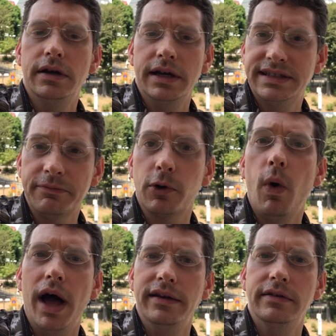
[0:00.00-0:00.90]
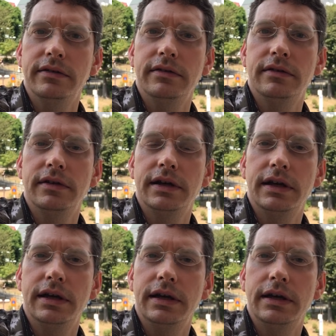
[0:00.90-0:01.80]
except for one.
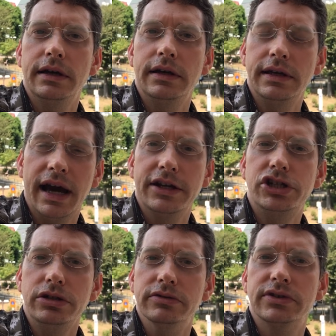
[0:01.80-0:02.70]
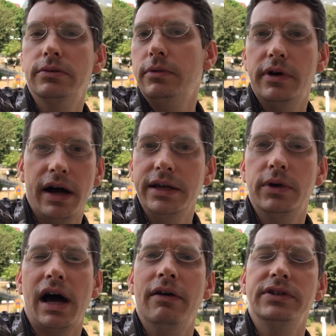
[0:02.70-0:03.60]
You got to choose. Well, it
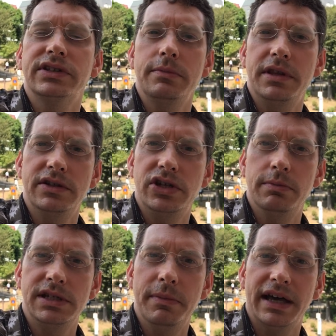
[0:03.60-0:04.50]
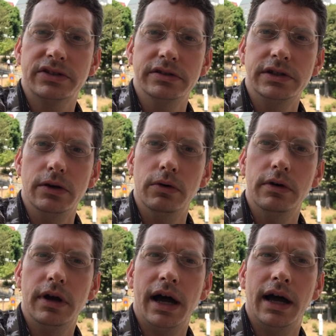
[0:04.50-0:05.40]
would obviously be the GMT Master 2,
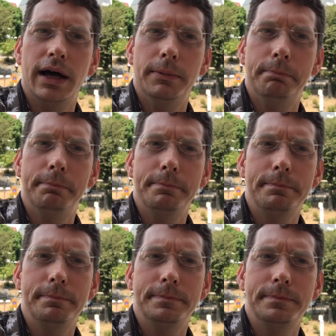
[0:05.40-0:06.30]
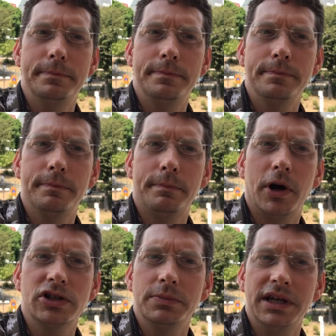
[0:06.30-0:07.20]
um,
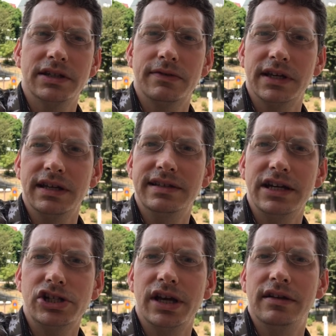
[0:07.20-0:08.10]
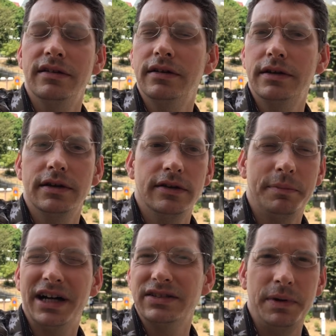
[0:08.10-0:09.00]
partially because of the condition, the
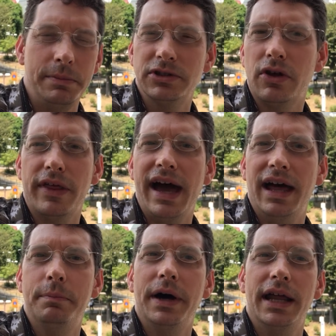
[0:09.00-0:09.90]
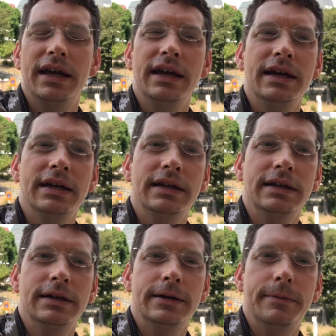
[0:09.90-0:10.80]
box, the papers, all that. But
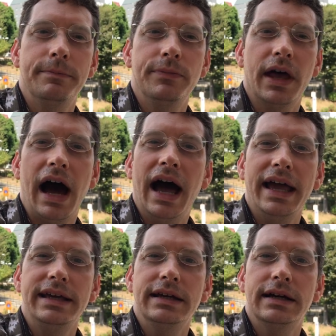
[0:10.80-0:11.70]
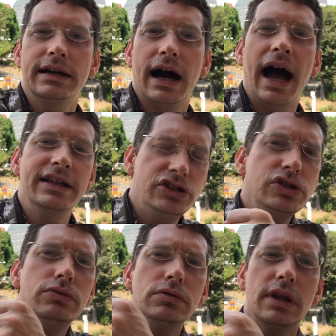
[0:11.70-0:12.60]
I, I
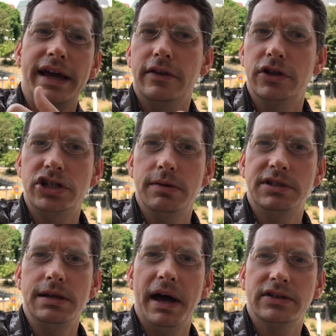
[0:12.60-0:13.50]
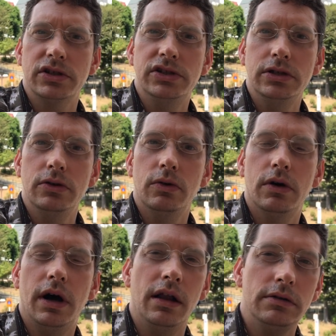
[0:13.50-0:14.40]
do like the GMT Master 2
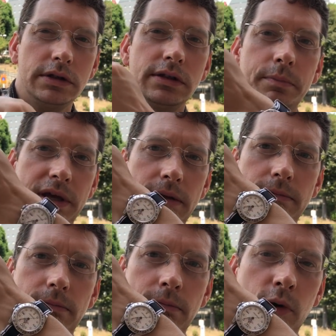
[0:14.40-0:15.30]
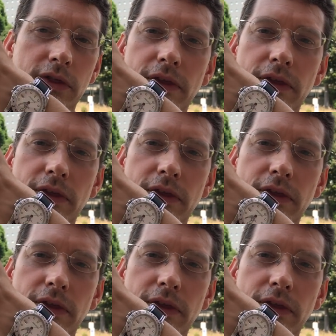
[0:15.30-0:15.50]
a little bit more